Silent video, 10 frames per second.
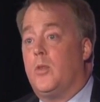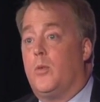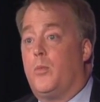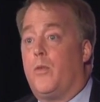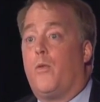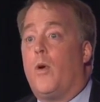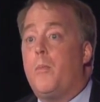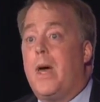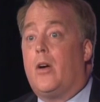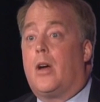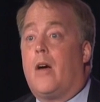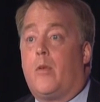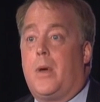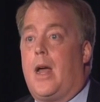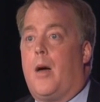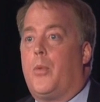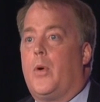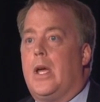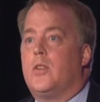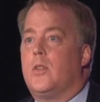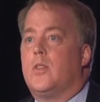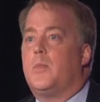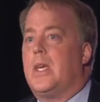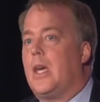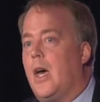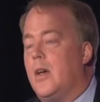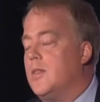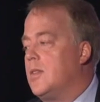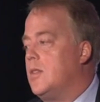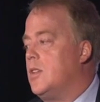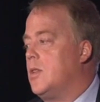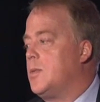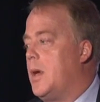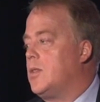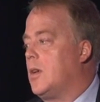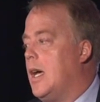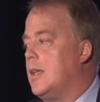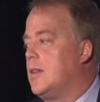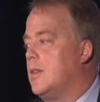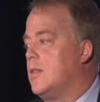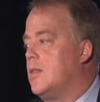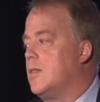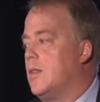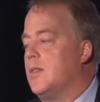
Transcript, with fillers: to perform better government operations because the geospatial content is,